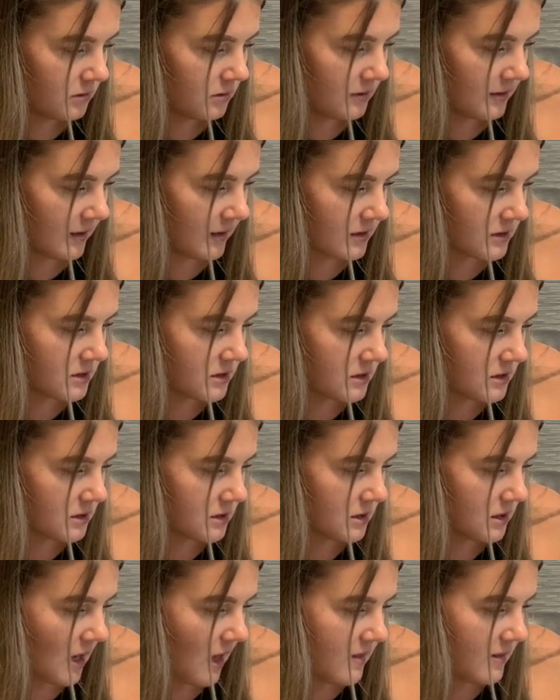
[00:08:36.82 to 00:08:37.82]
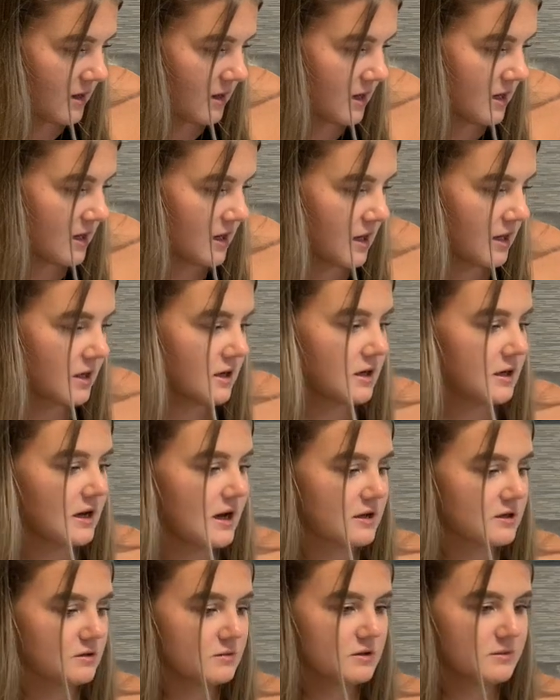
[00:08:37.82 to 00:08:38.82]
Yes, and then I can
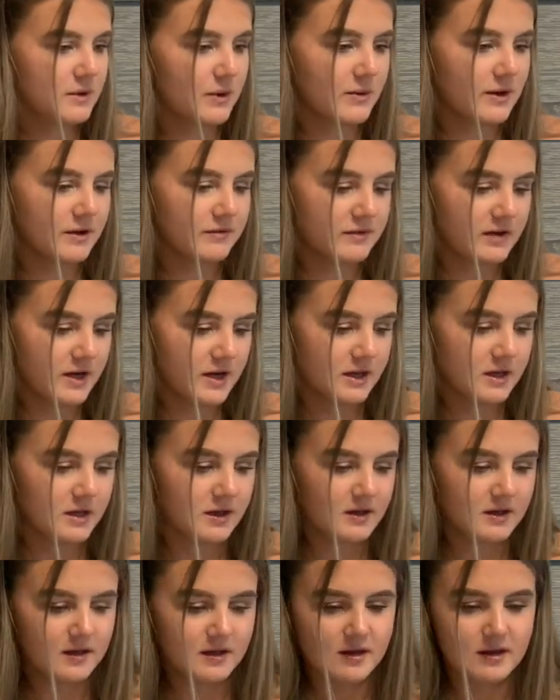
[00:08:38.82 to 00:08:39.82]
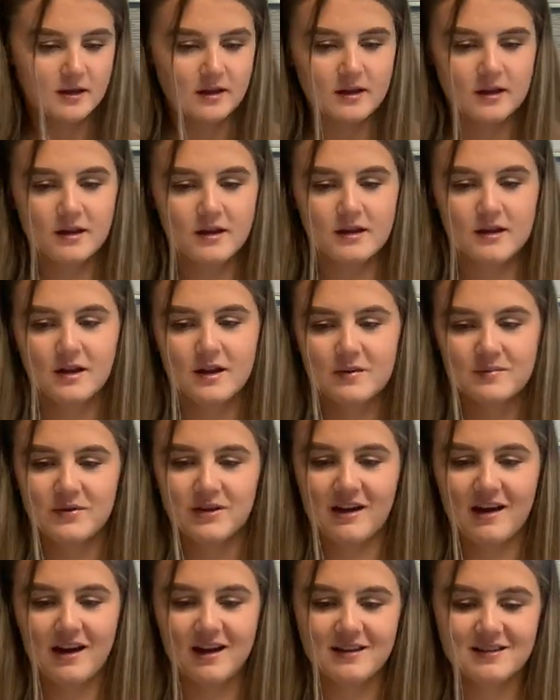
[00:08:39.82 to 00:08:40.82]
connect up to my Wi-Fi. But
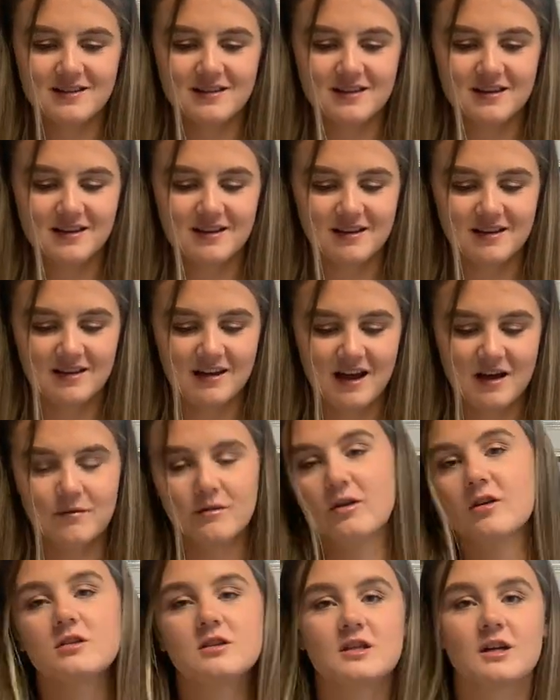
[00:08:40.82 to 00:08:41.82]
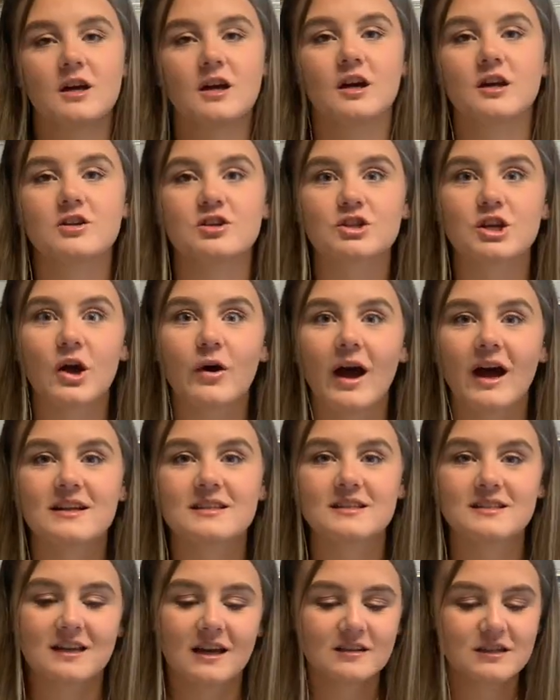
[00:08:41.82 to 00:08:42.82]
yes, I'm going to just go ahead and
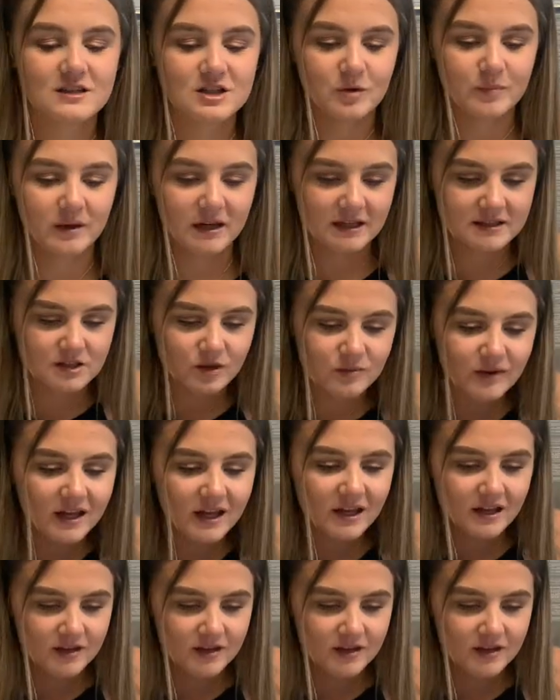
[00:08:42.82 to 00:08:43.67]
set this up a little bit.